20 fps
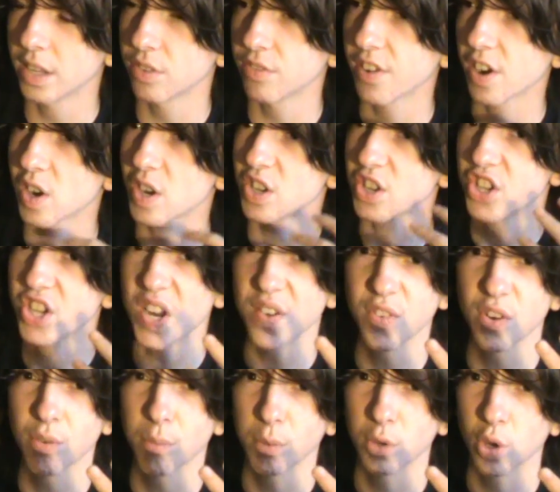It's very
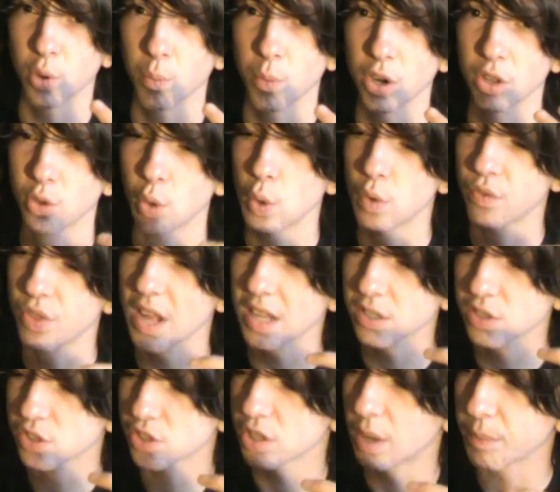different from Uncharted 1 and 2. If
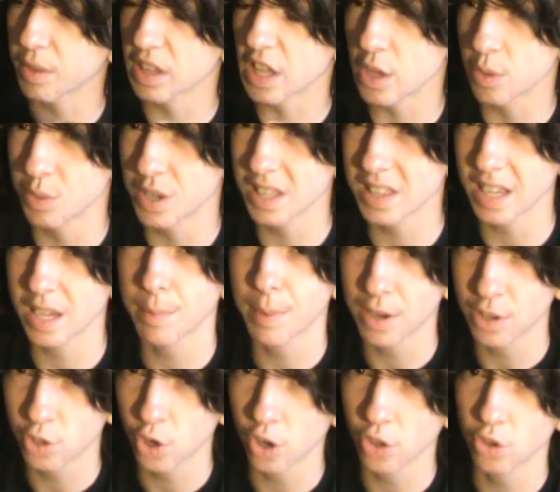that's something that you didn't like
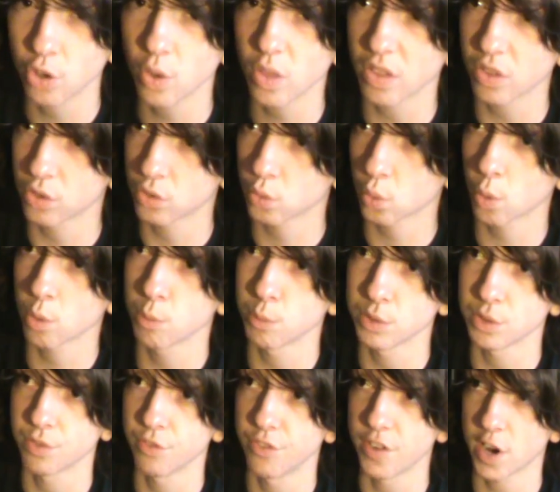about Uncharted 2, that the story
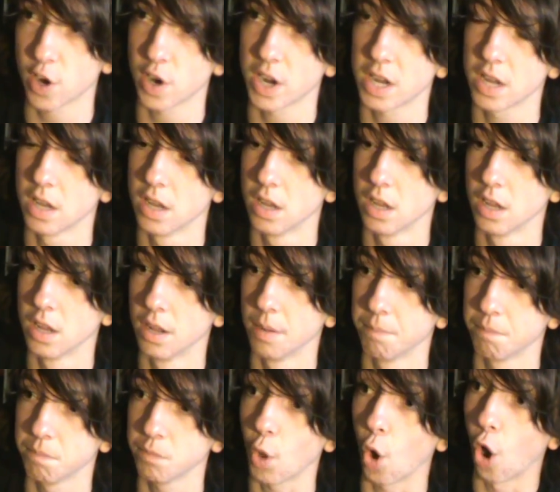was very
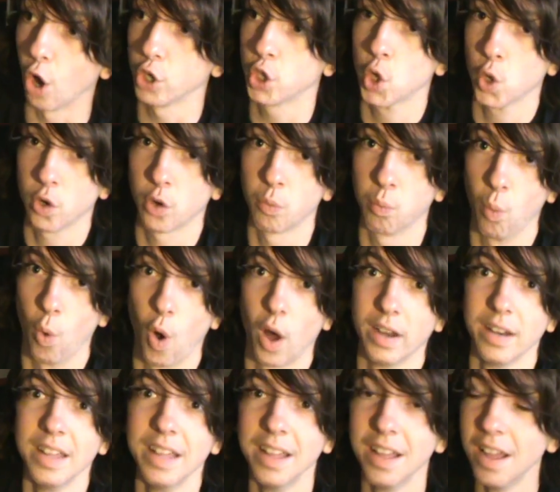Uncharted
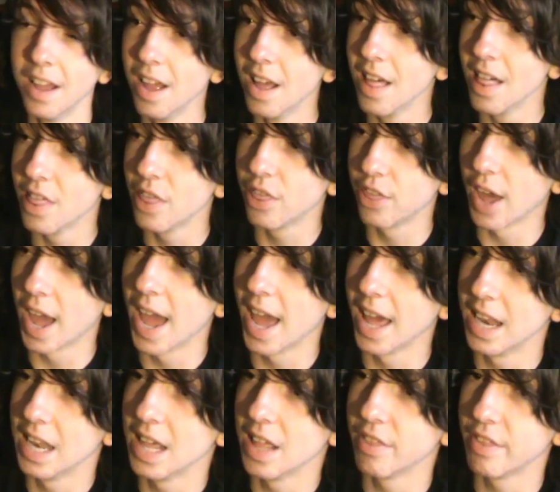1,
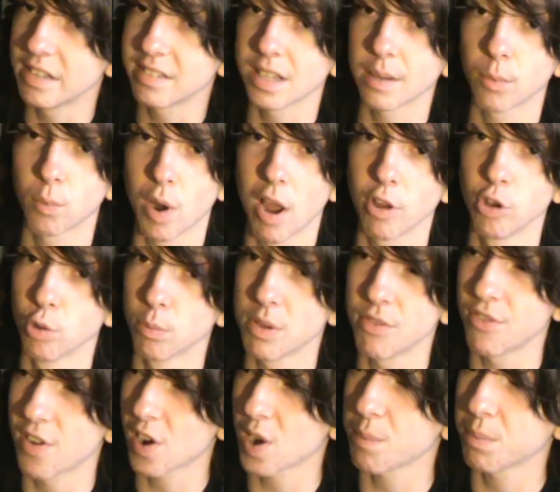then this time around you'll be
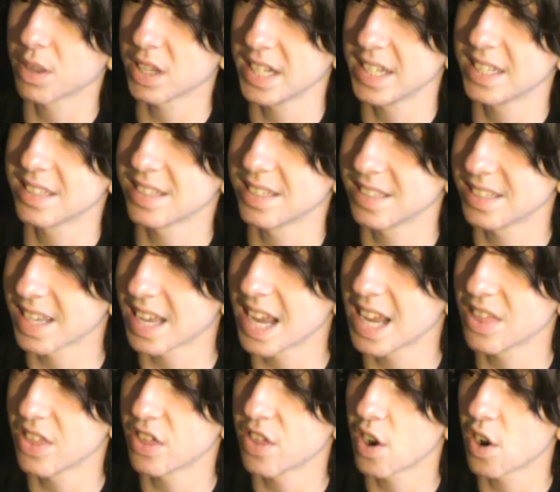very pleased to
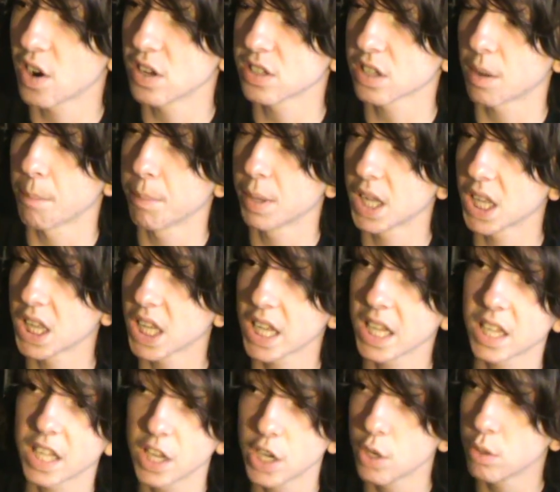see that there is a
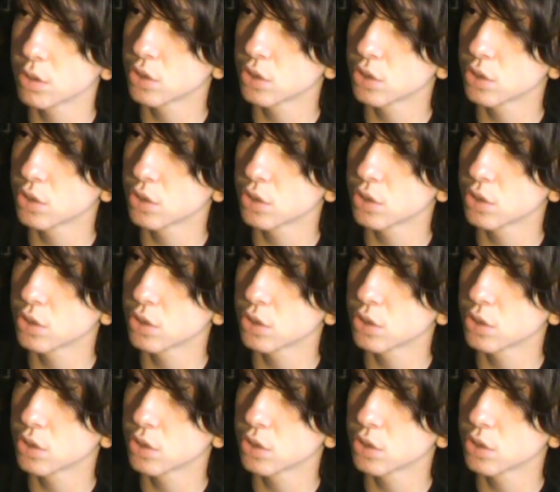completely new